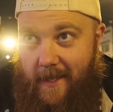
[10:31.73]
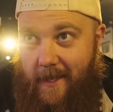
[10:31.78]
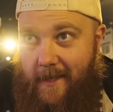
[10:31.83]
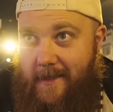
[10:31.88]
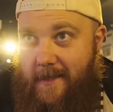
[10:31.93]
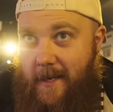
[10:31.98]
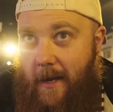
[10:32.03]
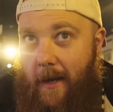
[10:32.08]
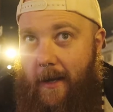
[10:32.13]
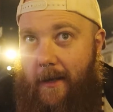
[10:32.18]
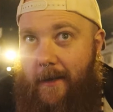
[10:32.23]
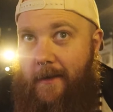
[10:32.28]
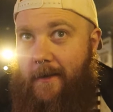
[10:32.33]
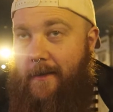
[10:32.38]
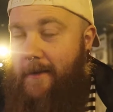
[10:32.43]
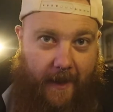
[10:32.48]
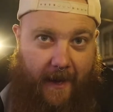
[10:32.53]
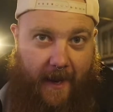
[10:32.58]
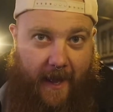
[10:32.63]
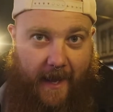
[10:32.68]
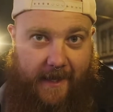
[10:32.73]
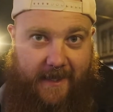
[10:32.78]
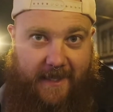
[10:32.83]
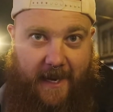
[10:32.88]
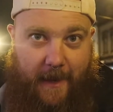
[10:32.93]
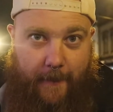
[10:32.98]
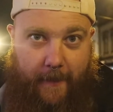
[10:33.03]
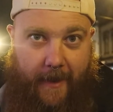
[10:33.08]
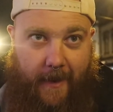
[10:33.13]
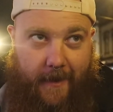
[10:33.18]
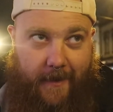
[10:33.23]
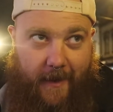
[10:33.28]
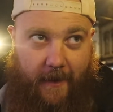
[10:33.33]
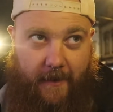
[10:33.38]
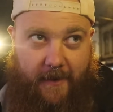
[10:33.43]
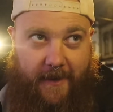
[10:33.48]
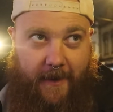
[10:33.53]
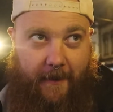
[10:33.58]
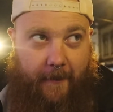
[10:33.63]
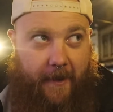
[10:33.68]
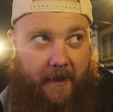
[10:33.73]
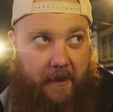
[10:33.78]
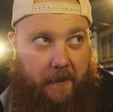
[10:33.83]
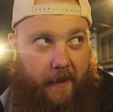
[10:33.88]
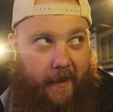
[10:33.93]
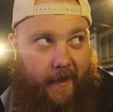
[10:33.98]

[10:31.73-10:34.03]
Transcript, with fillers: last night and I had to come out and get dinner anyway,